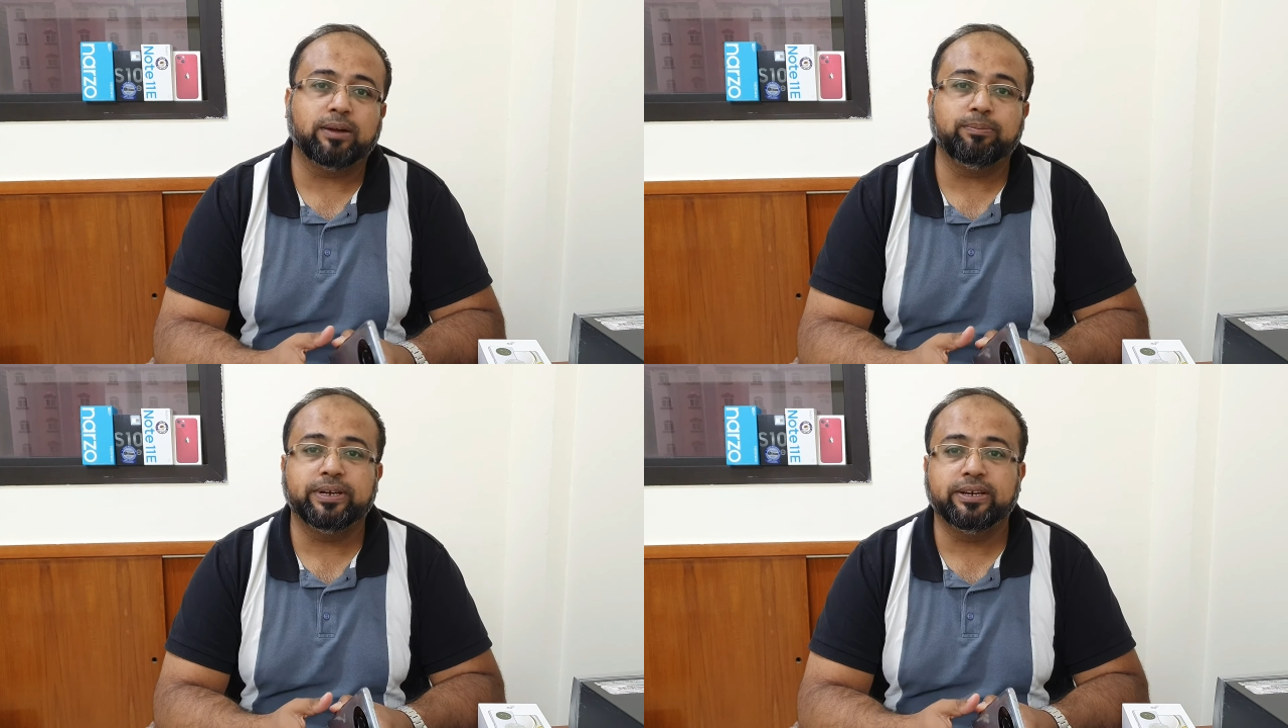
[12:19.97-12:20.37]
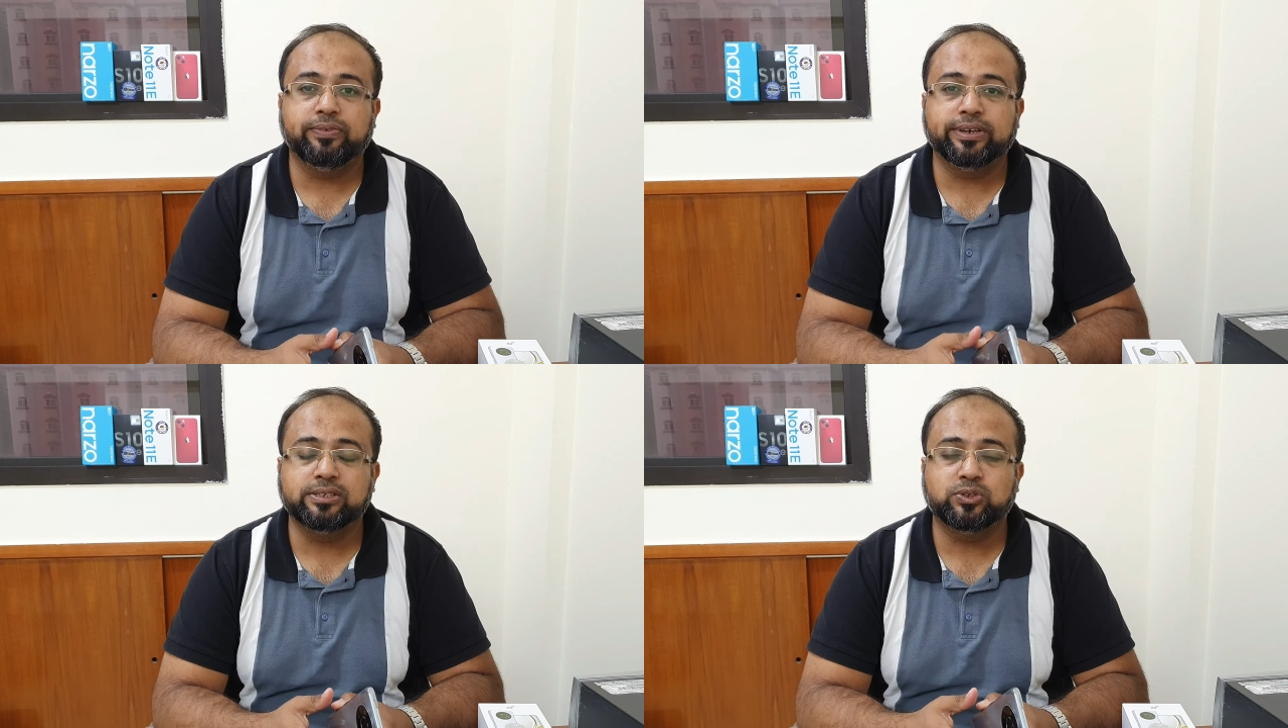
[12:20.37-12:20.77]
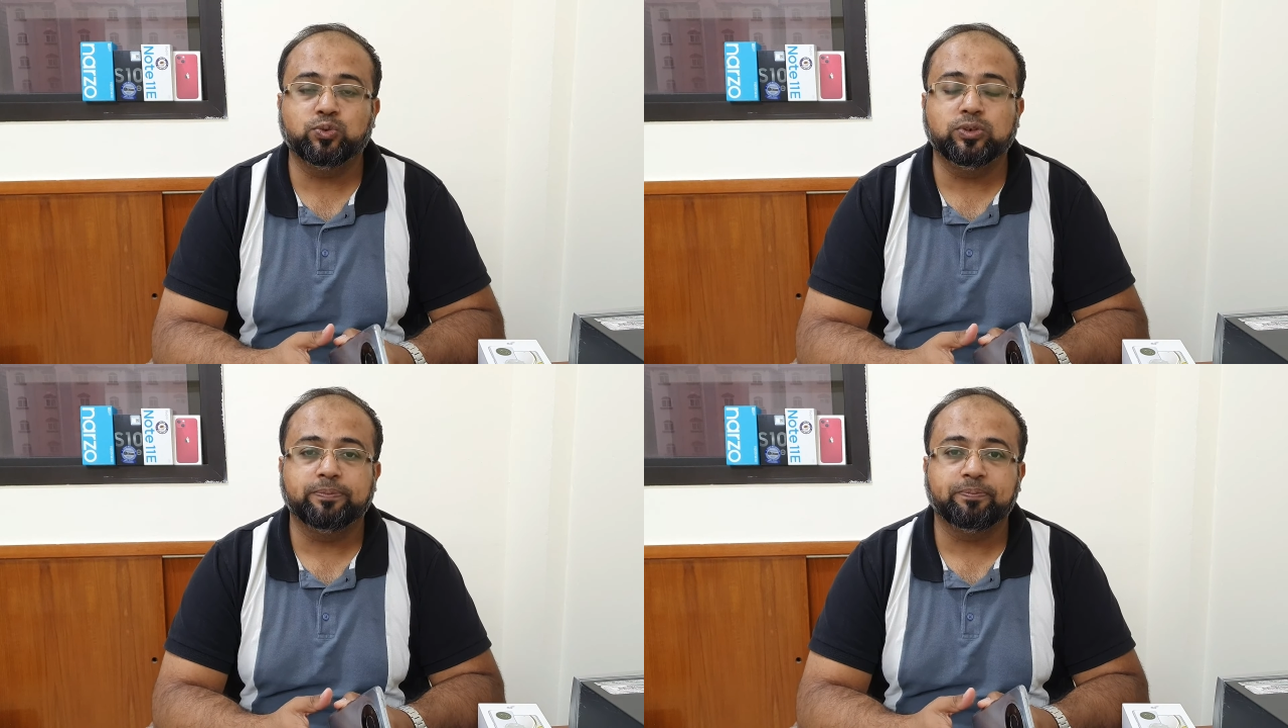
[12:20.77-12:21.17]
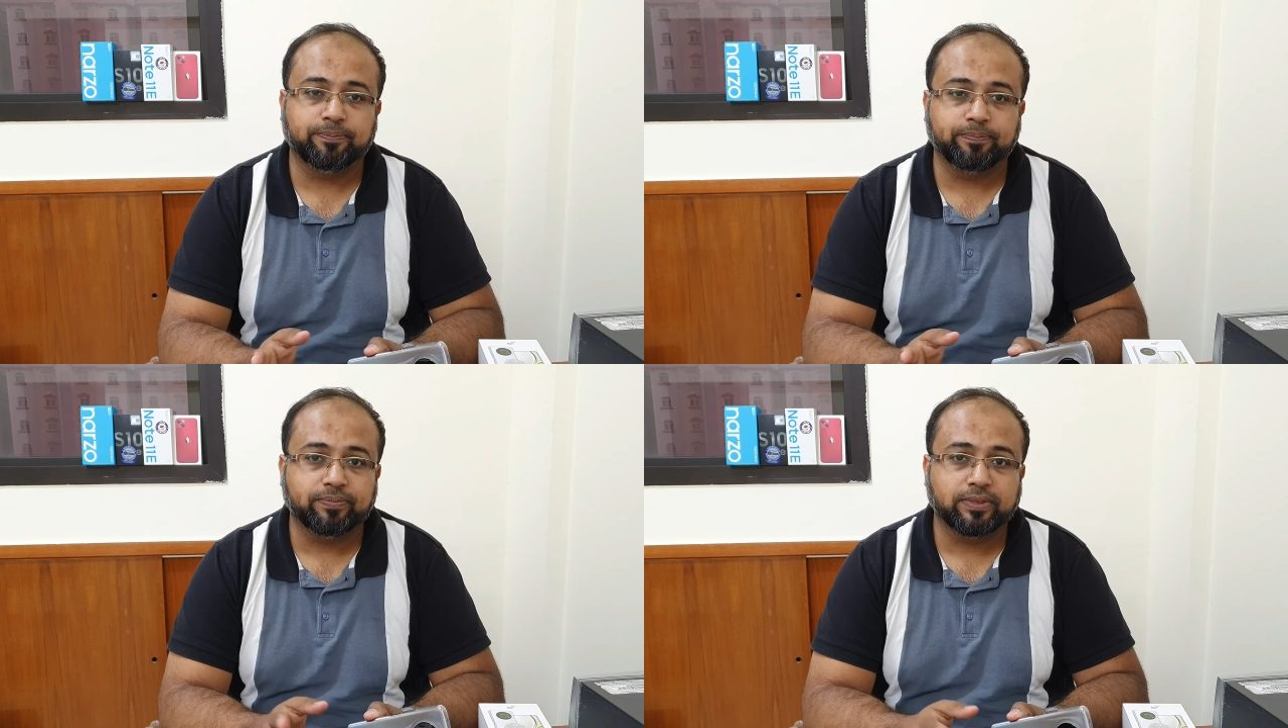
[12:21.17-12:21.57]
update very soon.
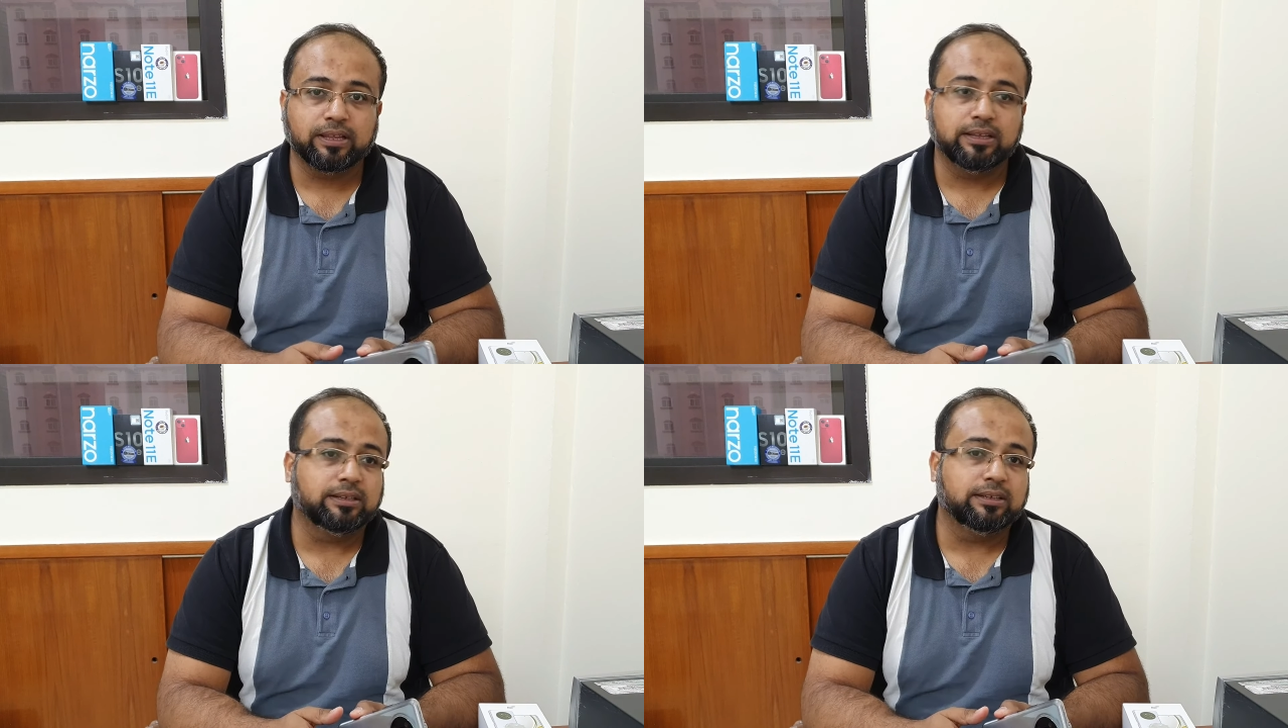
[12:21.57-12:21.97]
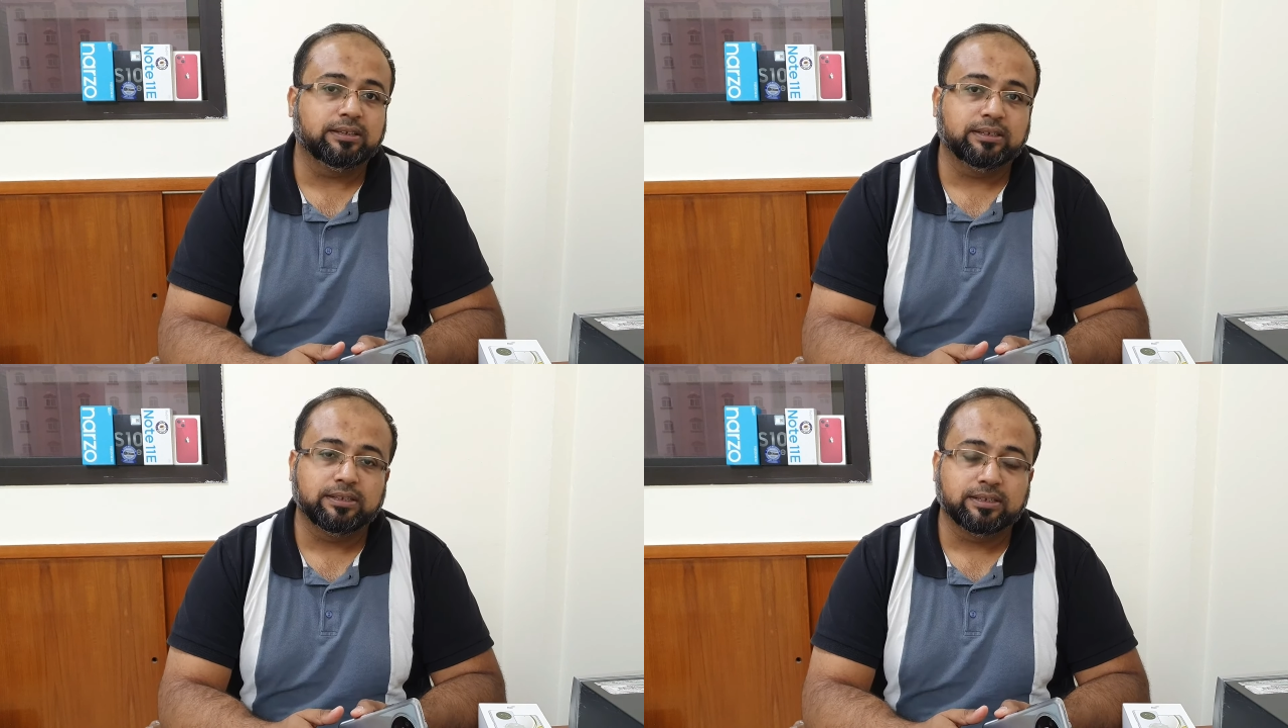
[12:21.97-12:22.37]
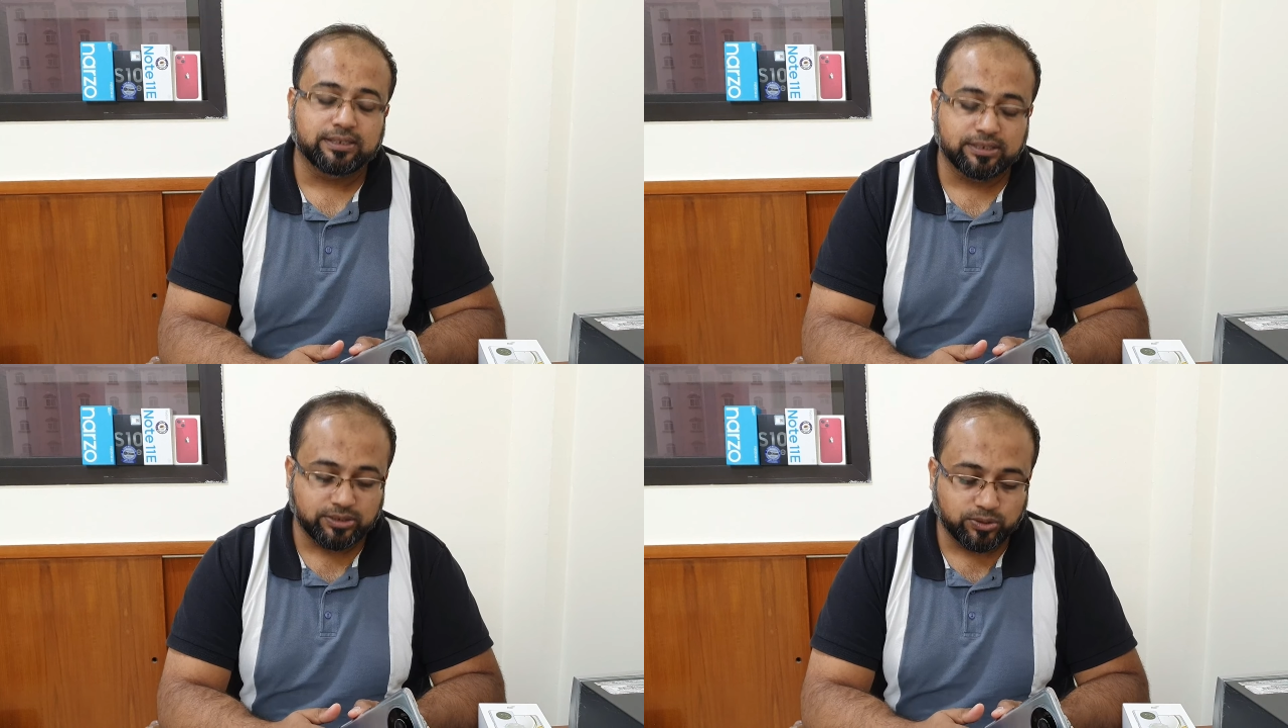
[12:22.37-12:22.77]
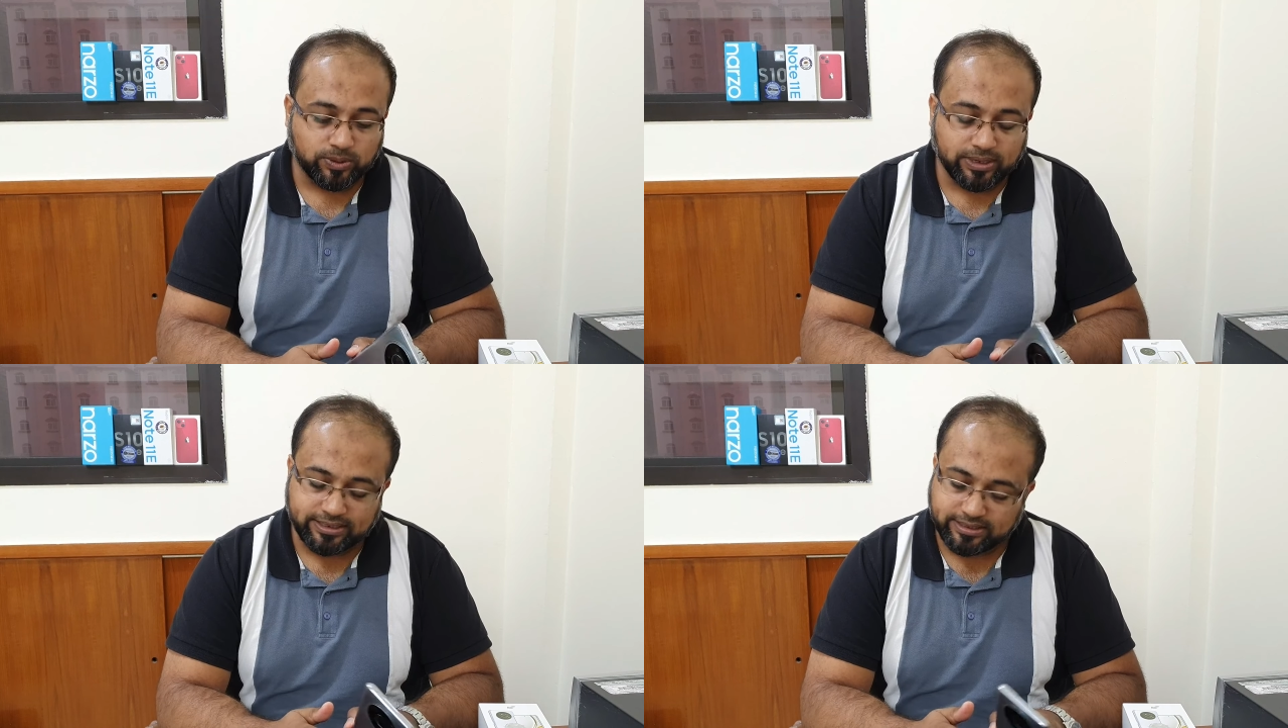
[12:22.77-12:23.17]

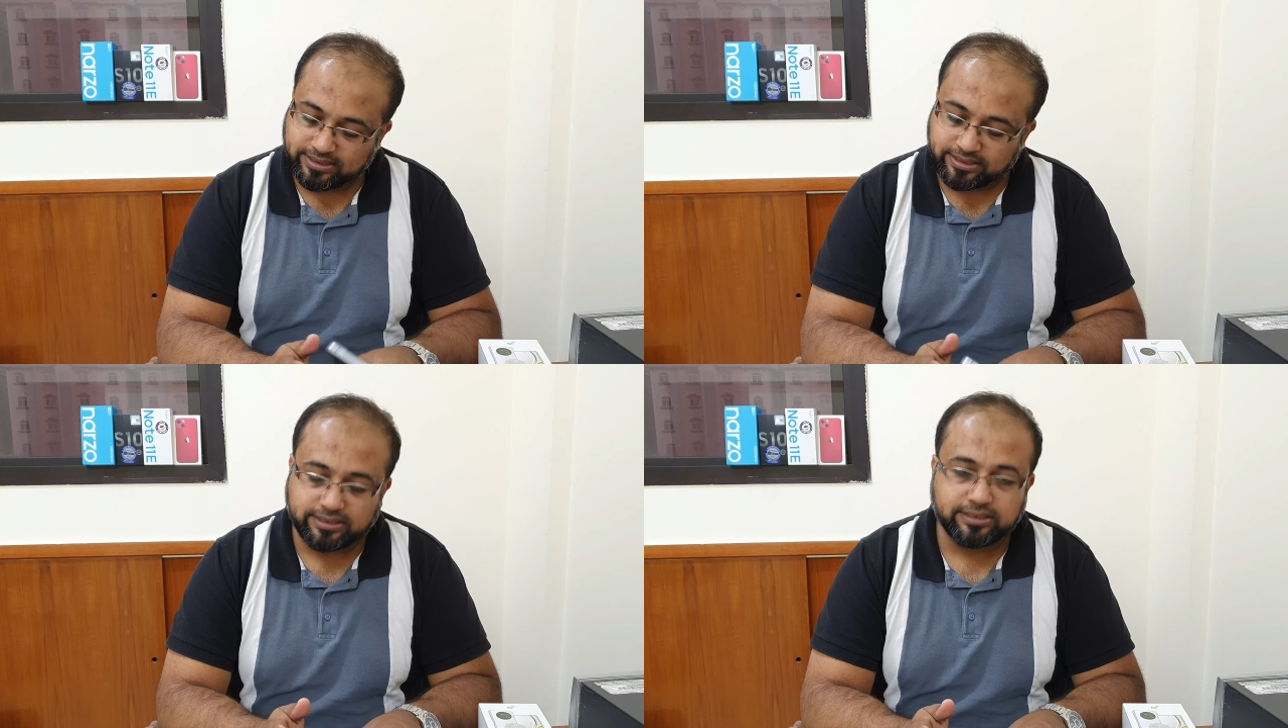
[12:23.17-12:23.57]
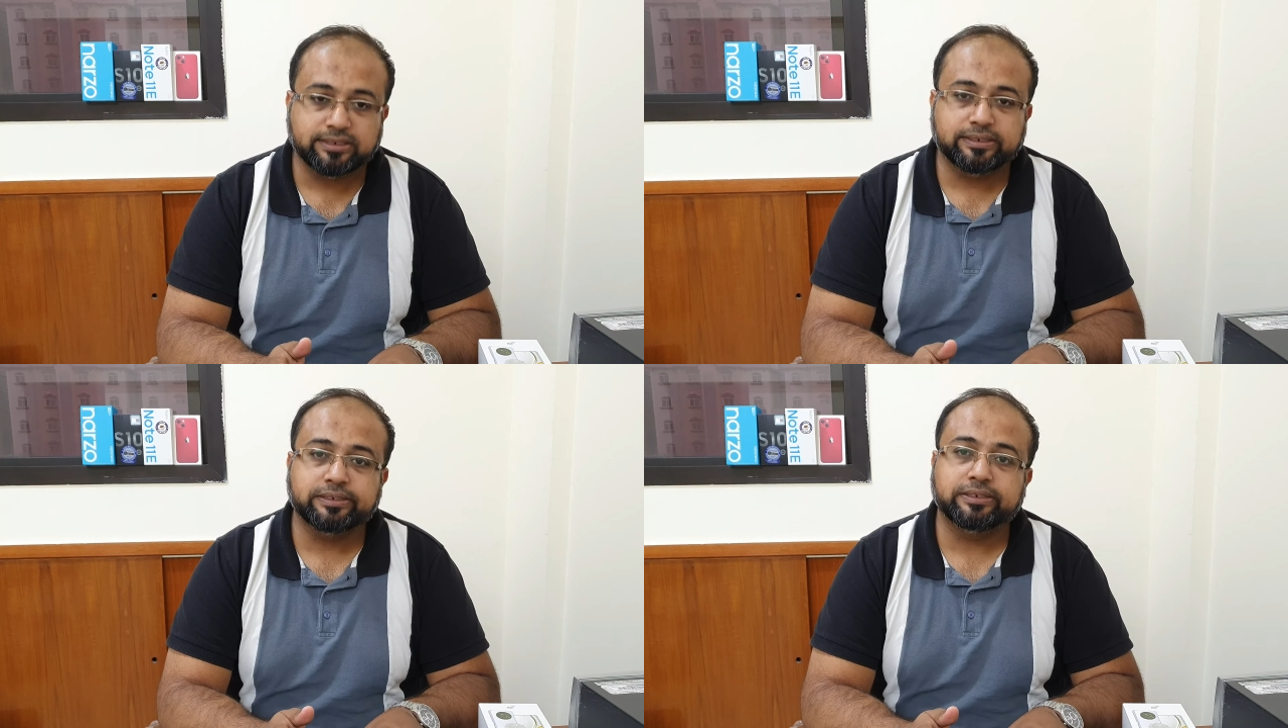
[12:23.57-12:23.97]
So guys,